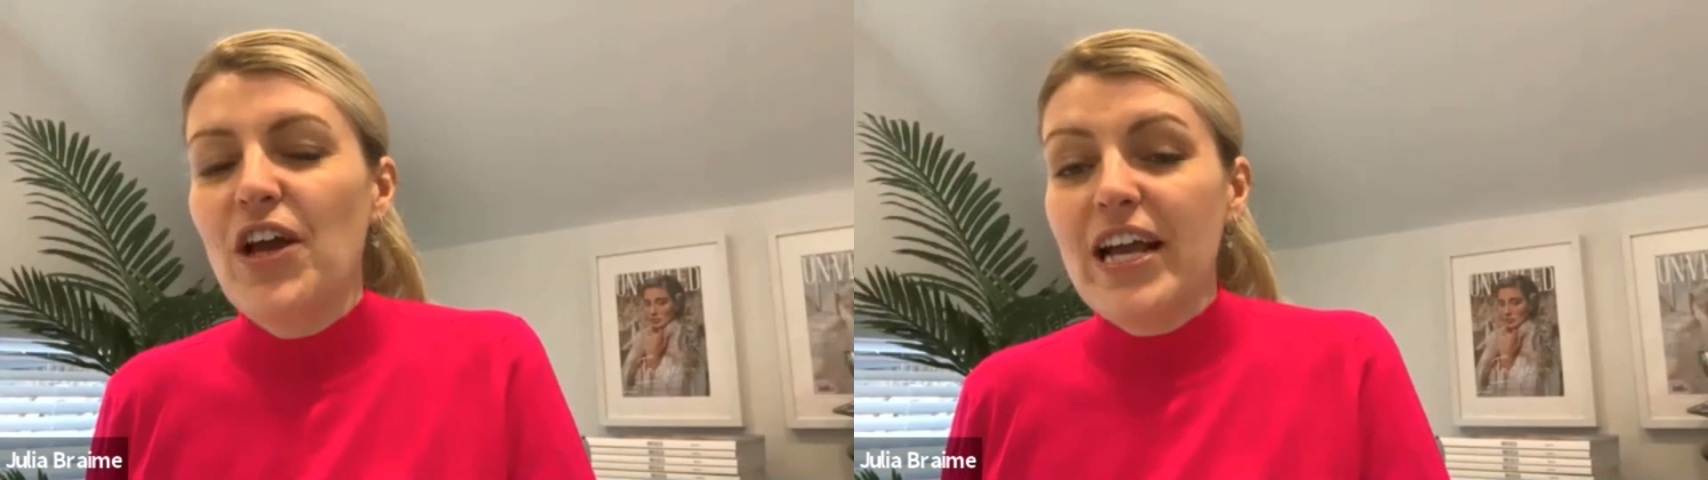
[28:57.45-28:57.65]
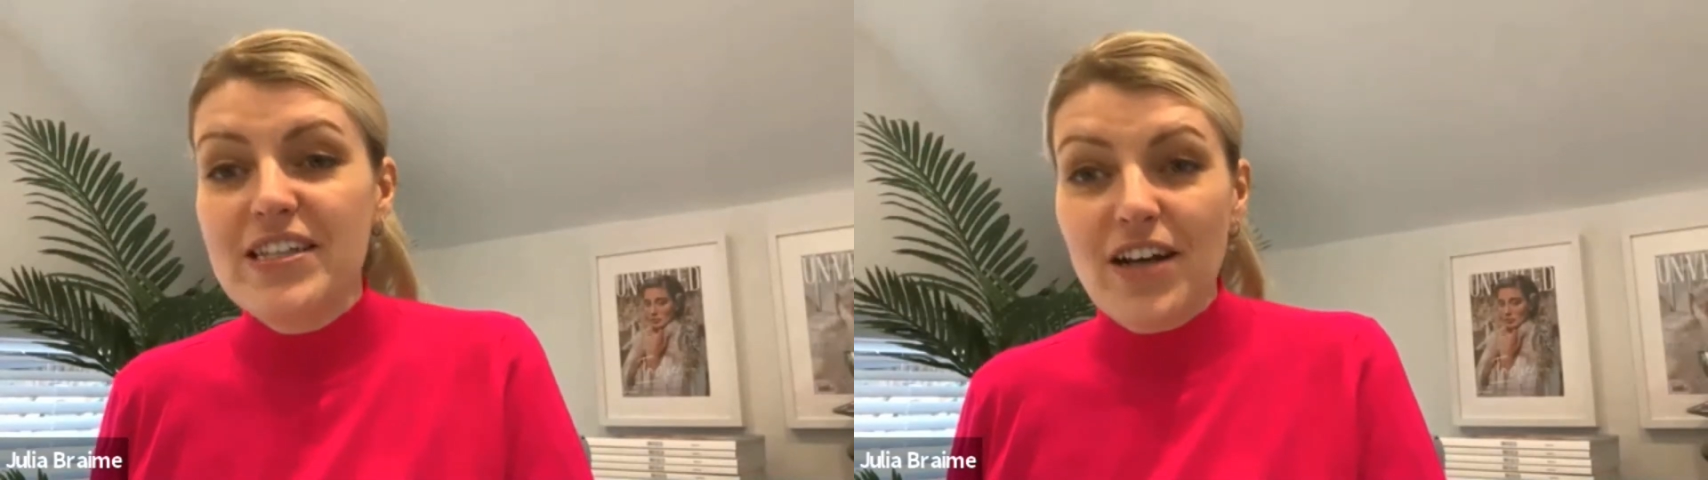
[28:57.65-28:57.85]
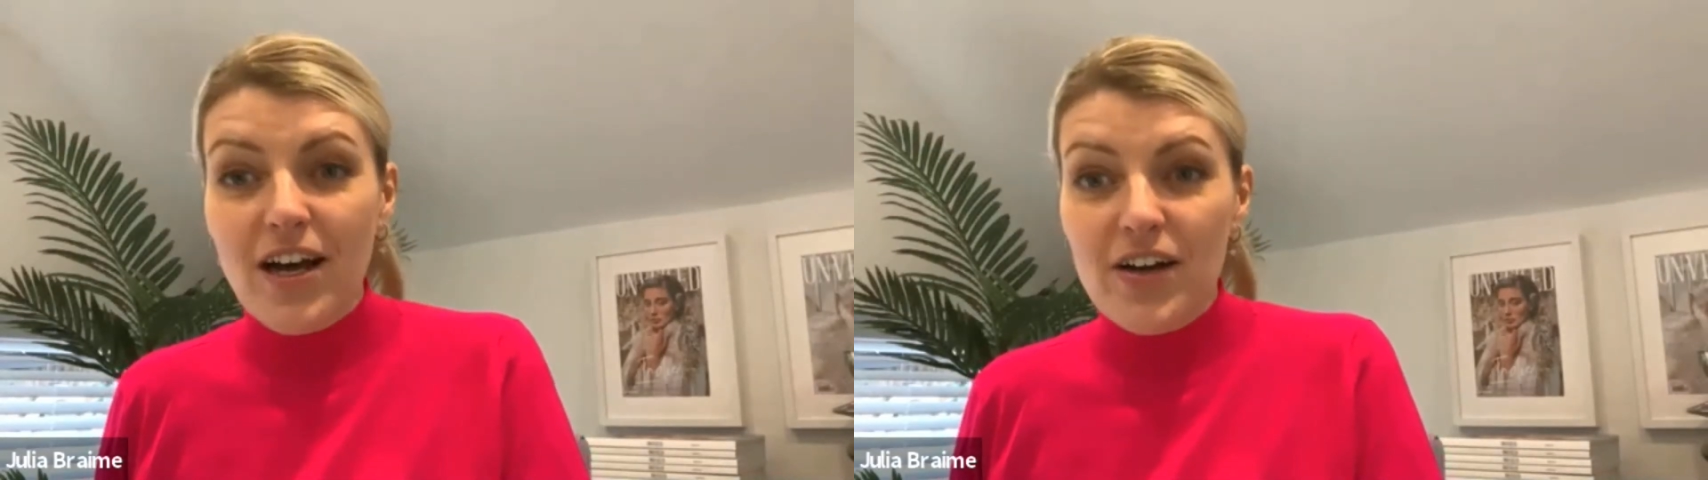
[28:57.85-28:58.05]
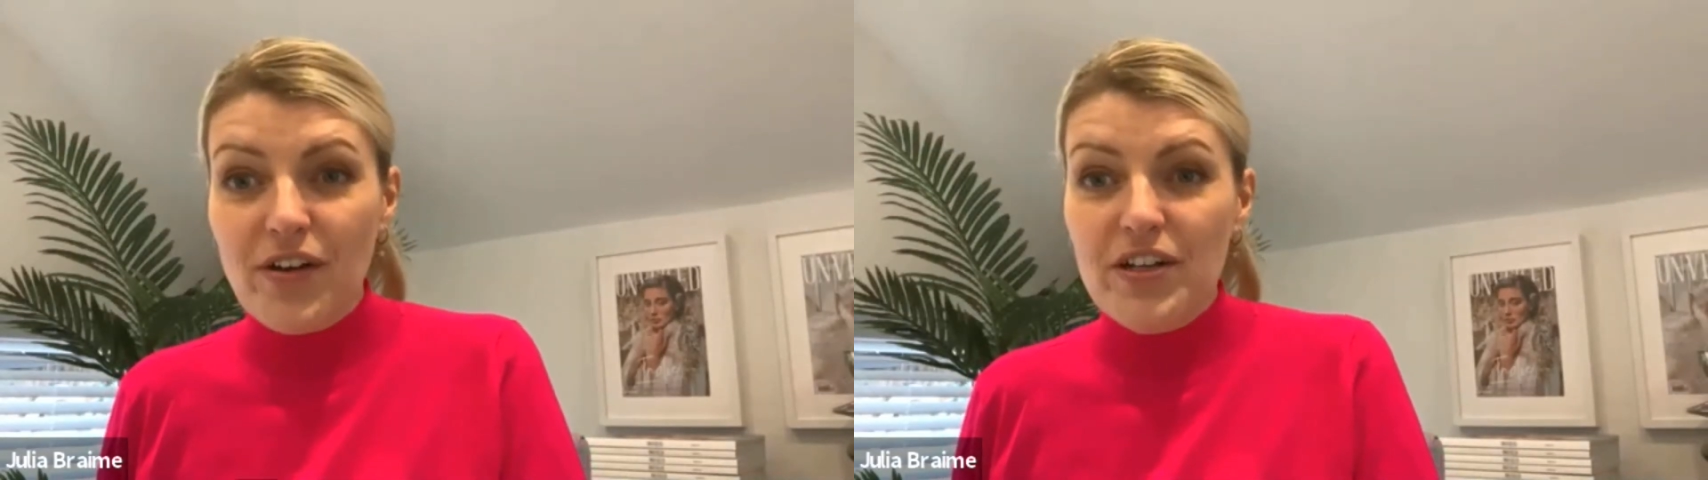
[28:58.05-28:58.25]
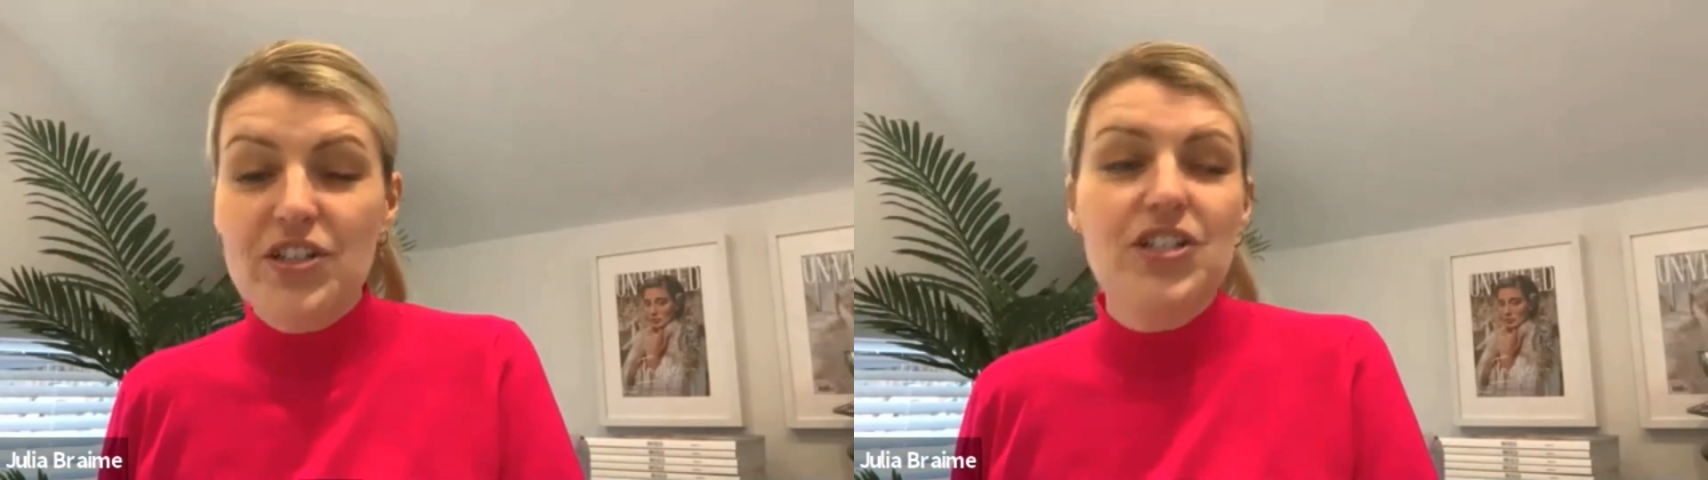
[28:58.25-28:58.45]
it's a hard
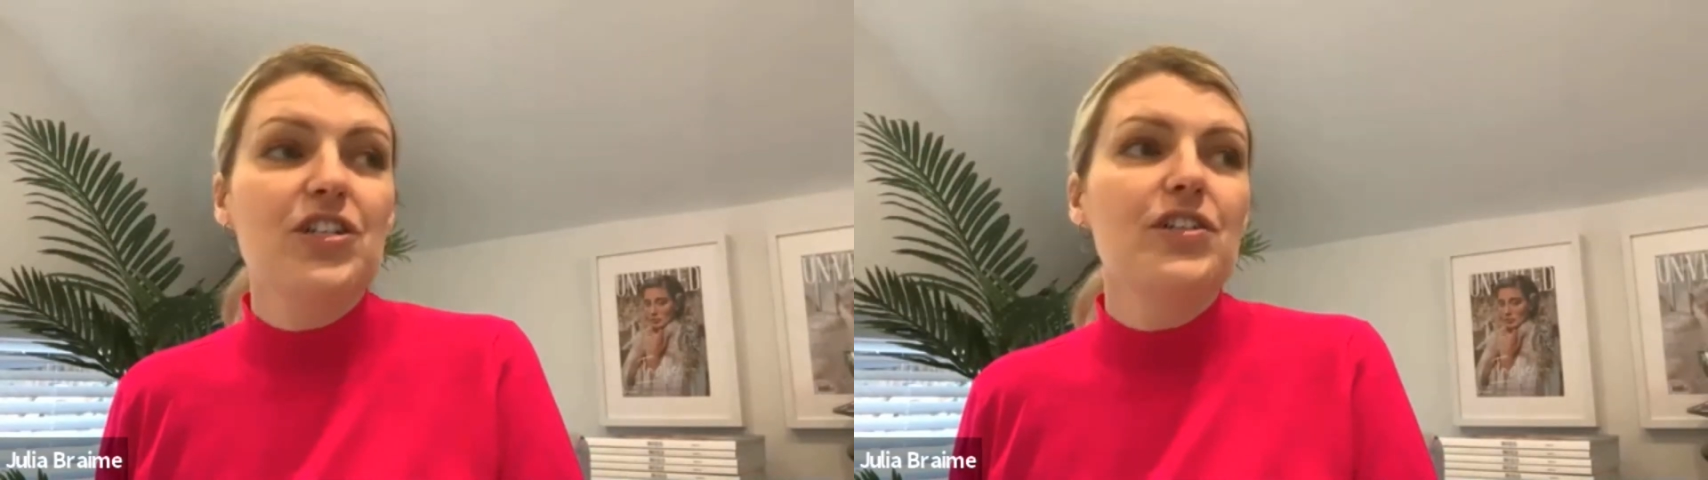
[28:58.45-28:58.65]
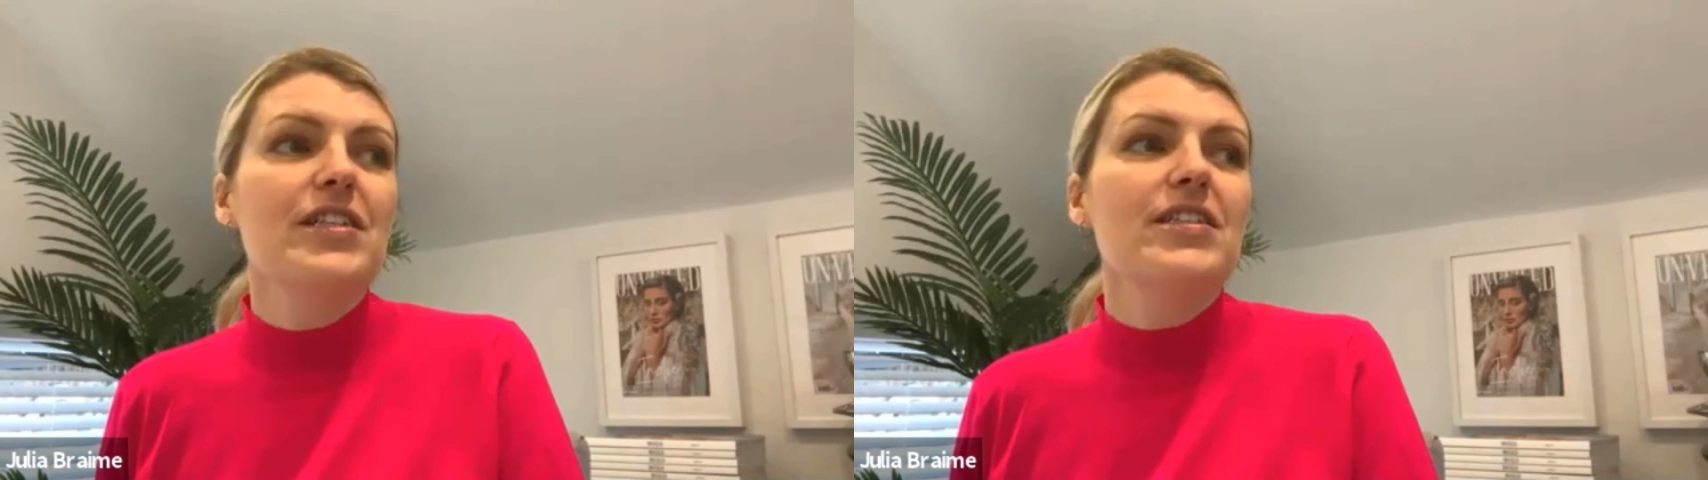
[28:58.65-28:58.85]
venue to shoot in